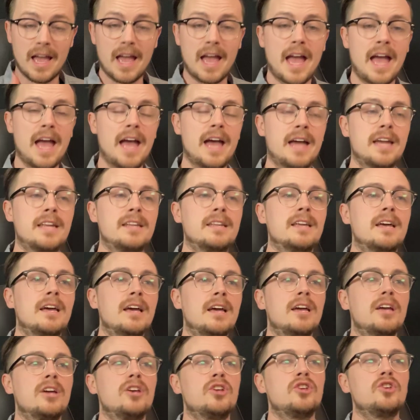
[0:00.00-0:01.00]
And
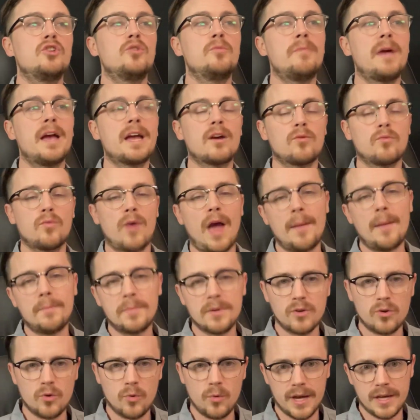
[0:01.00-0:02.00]
you make a
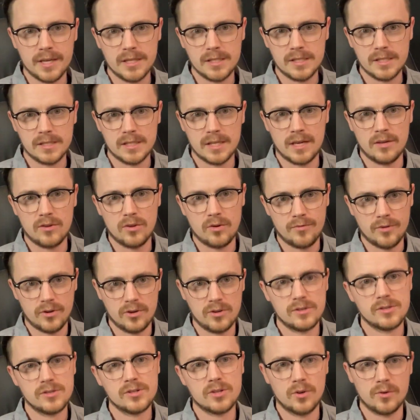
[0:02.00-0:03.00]
rapid quiz, either for
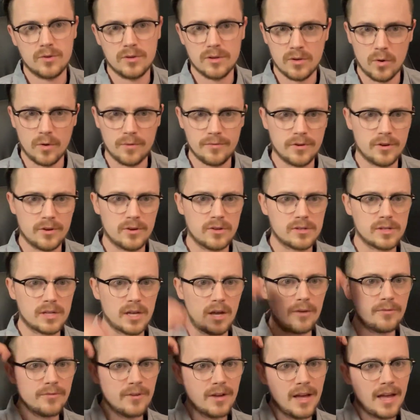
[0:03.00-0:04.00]
your student or for
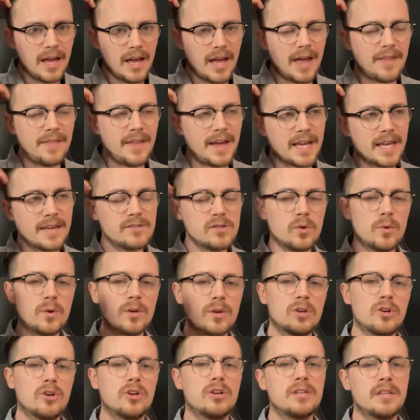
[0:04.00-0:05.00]
yourself, and that gives you a
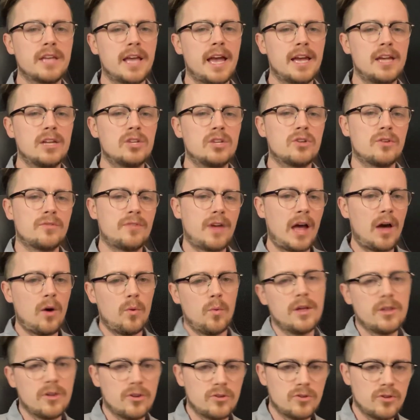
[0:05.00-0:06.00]
good gauge of how
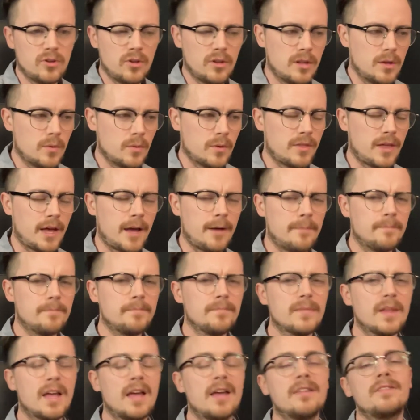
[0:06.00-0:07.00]
well you're dealing with that.
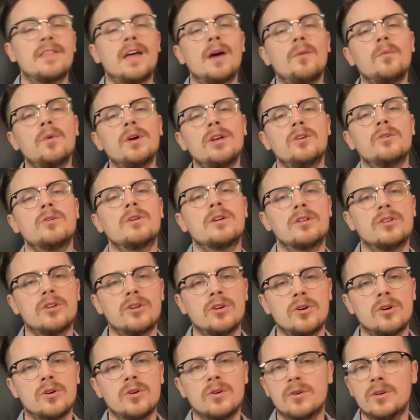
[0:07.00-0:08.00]
Then what you can
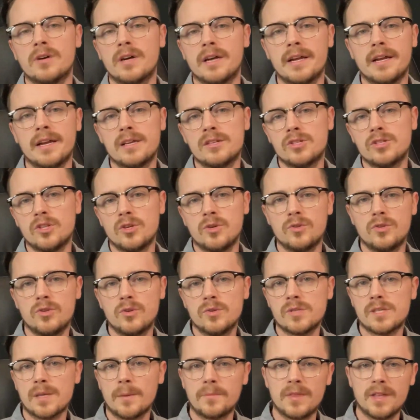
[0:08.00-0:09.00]
do is you
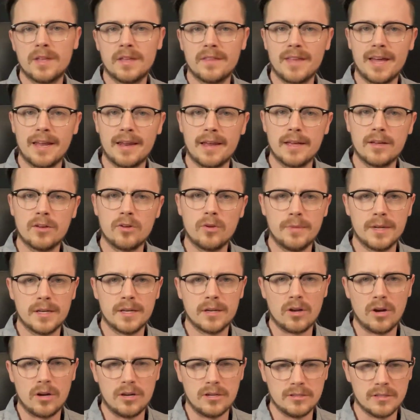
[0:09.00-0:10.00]
do something that Engelmann
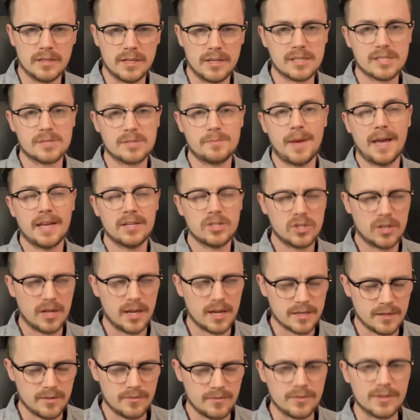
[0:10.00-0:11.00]
called an expansion
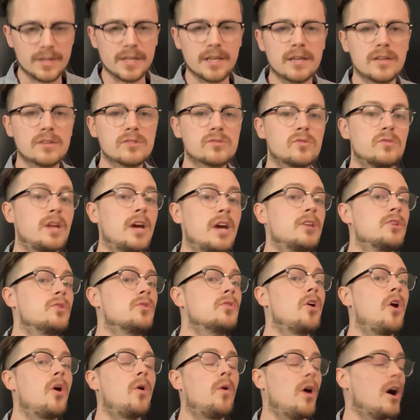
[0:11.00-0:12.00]
activity. So now you
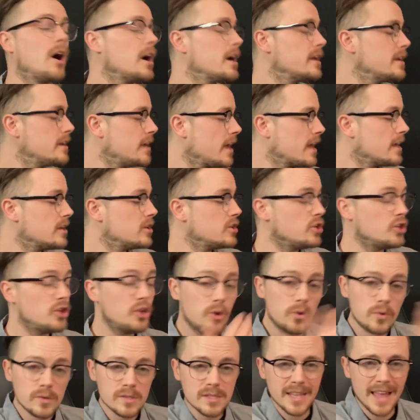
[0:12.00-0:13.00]
go on and
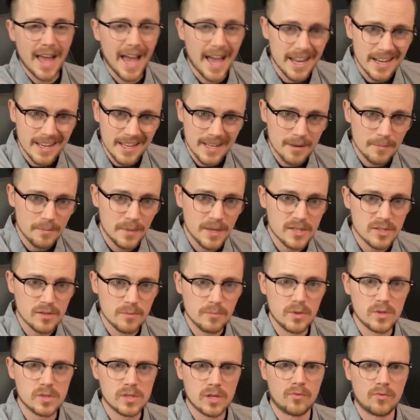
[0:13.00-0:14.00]
use that in a piece of
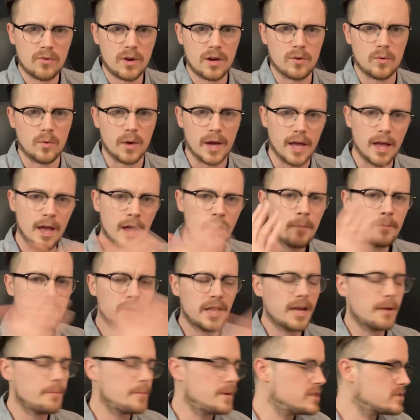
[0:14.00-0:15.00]
music right away.
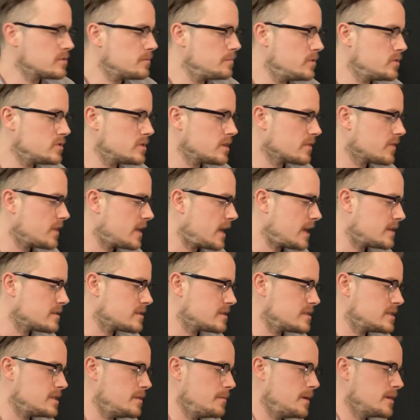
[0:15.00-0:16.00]
Play a piece of music that has
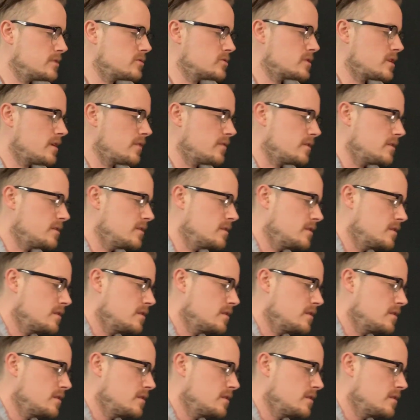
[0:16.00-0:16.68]
a C major 7.